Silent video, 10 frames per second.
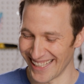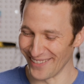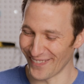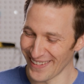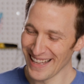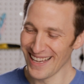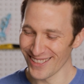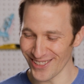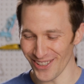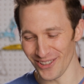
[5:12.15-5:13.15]
sleep.
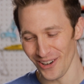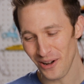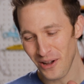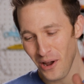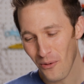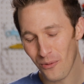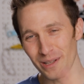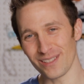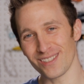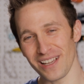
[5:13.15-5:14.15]
So
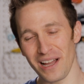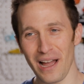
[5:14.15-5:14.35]
once uh,